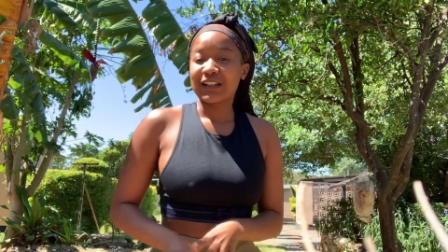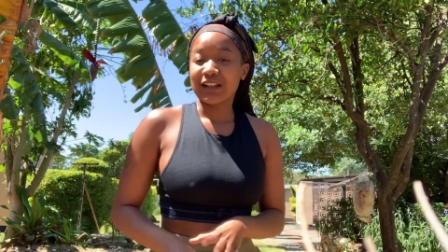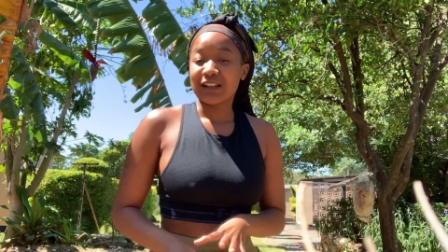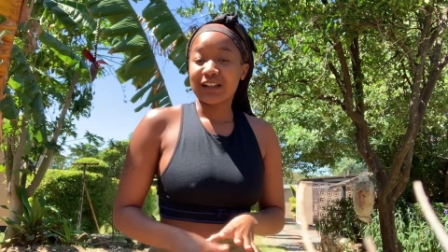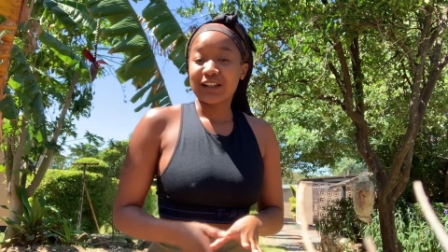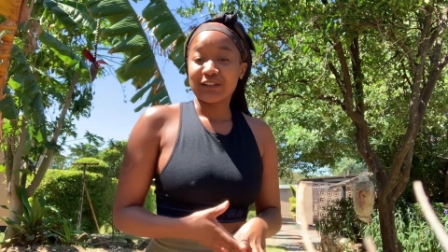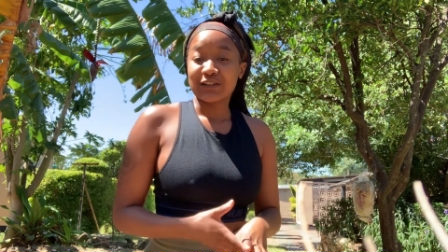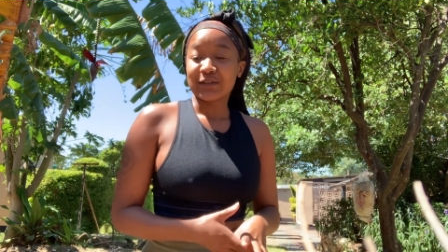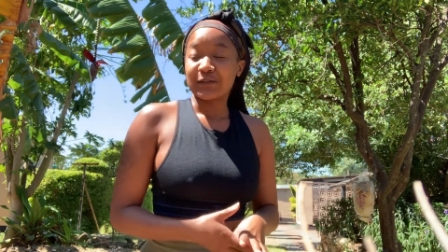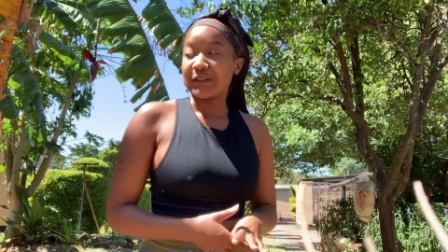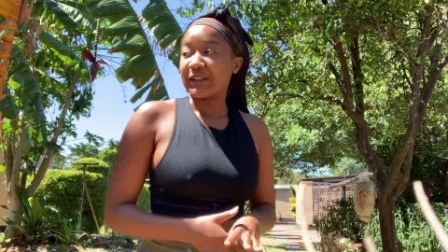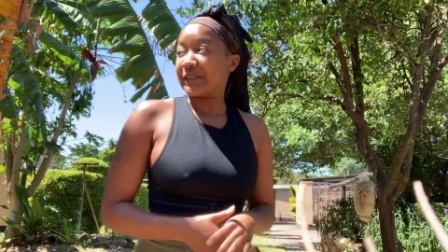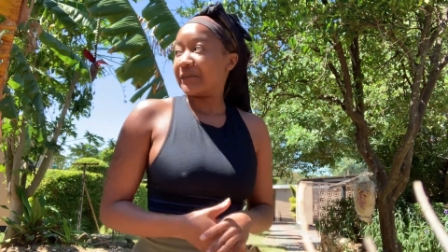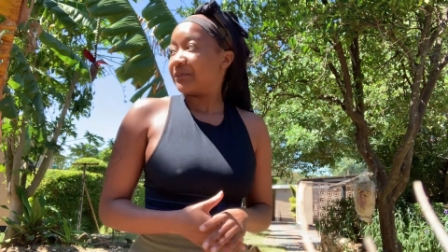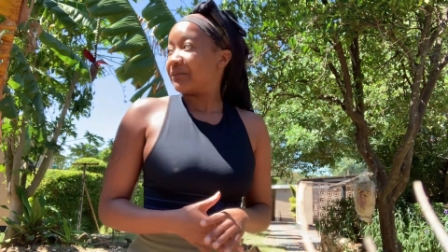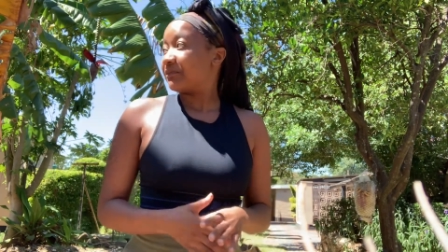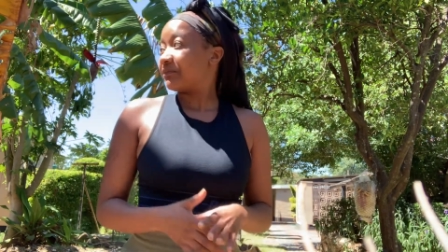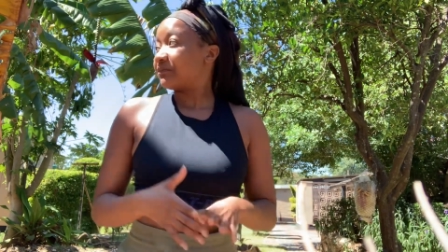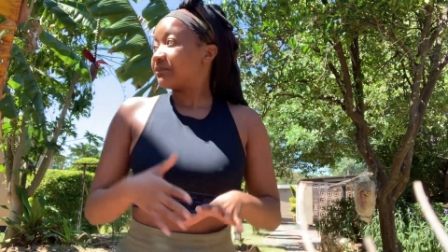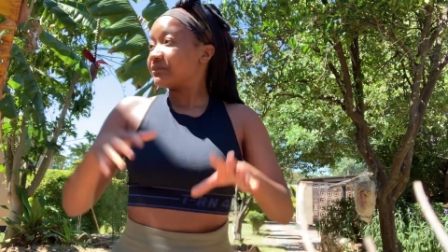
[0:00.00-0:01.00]
I can do it.
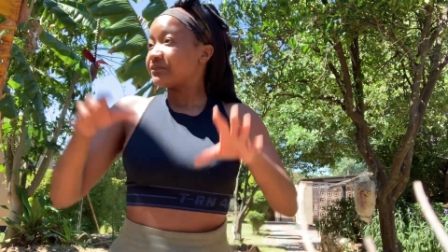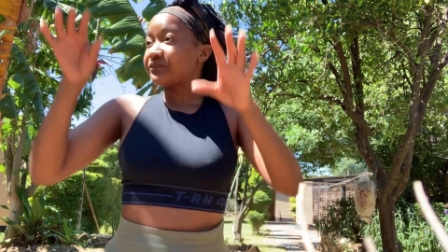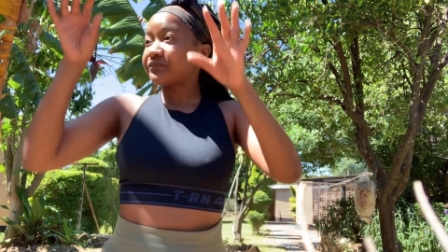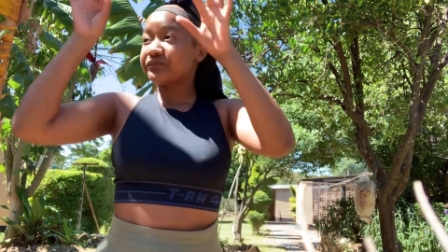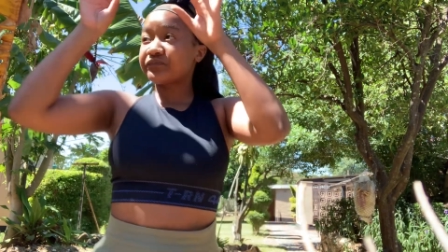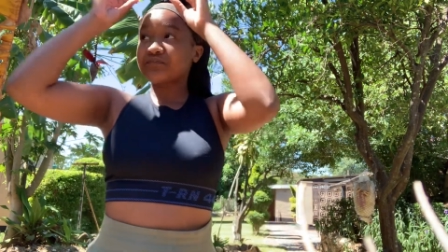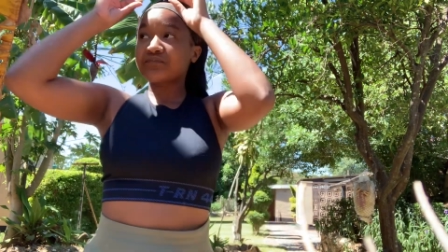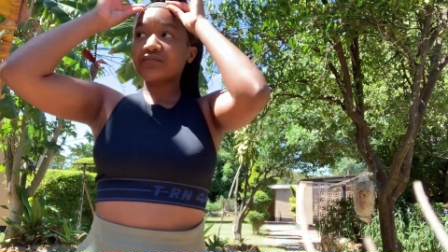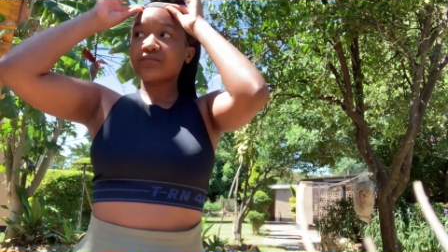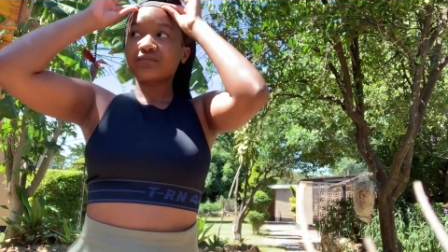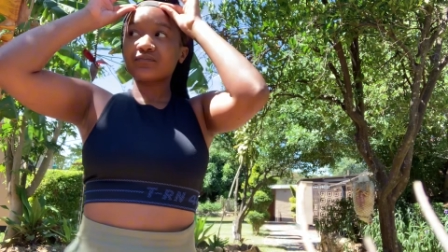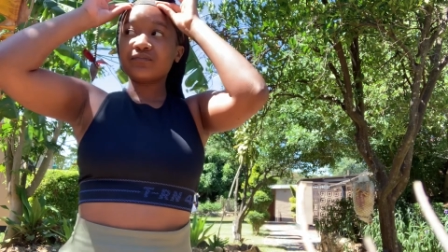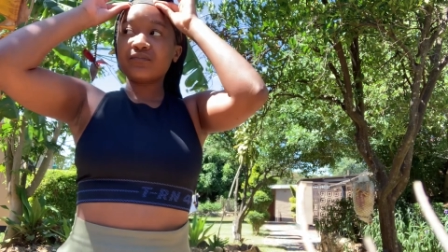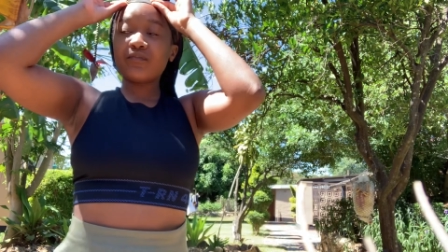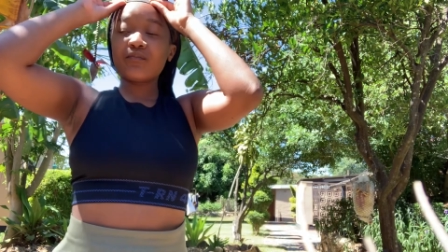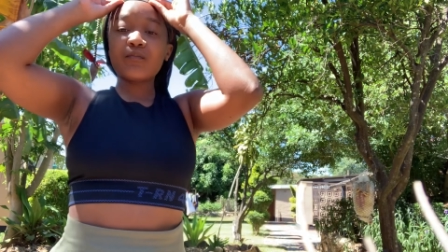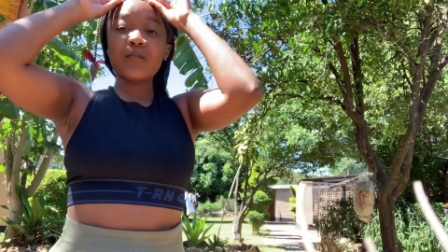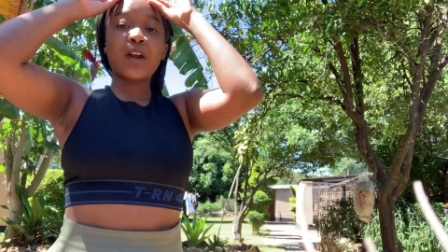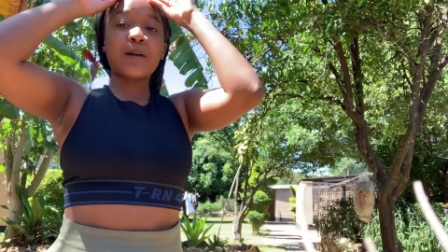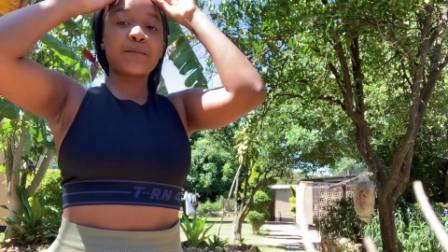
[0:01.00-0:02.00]

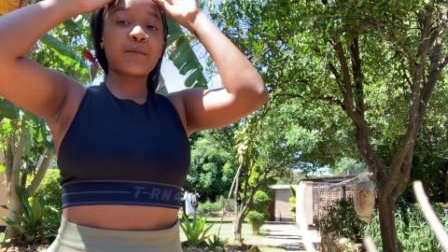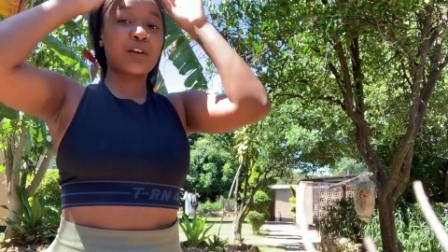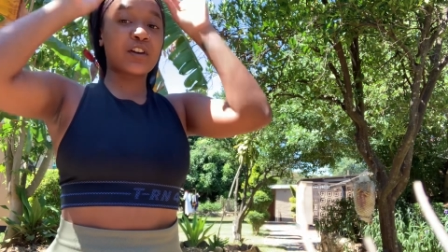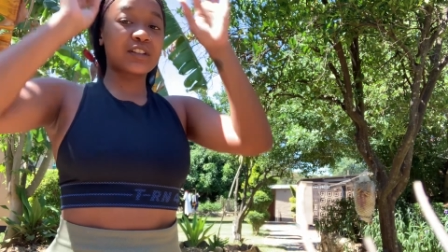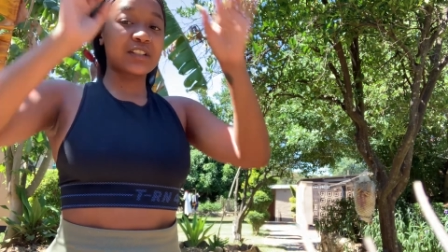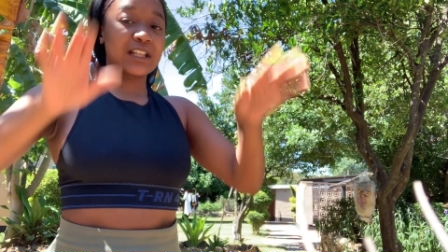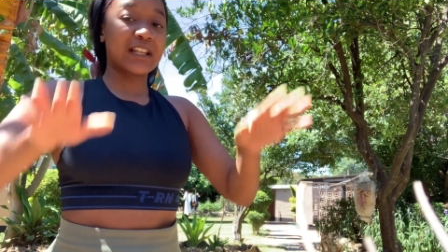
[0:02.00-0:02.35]
I'm not gonna